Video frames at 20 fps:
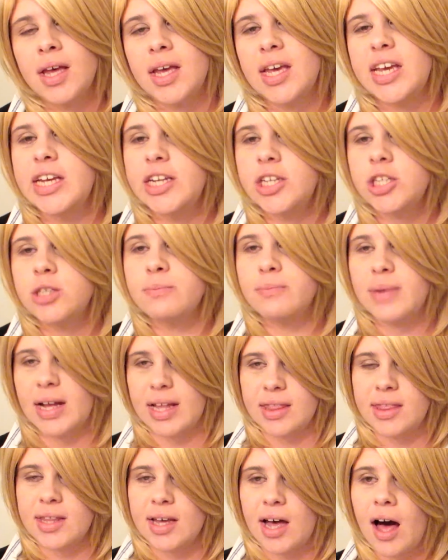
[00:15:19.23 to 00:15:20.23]
each
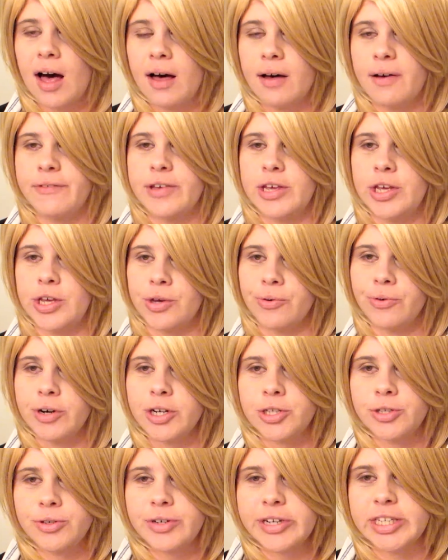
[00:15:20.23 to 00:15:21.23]
month of your
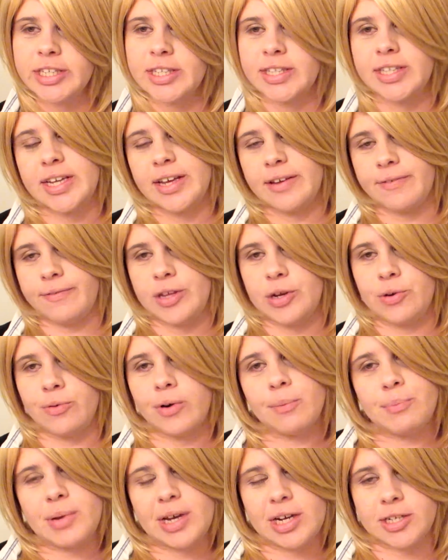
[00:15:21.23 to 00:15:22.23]
choice if you
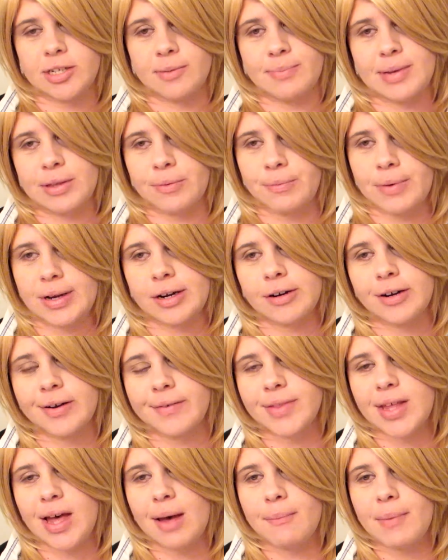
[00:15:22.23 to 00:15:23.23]
are picked to be the winner
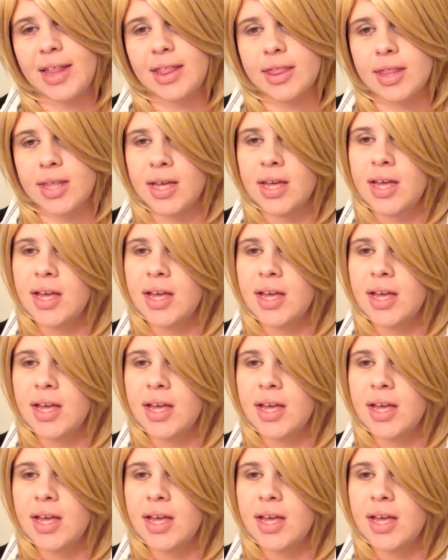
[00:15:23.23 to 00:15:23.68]
of that month.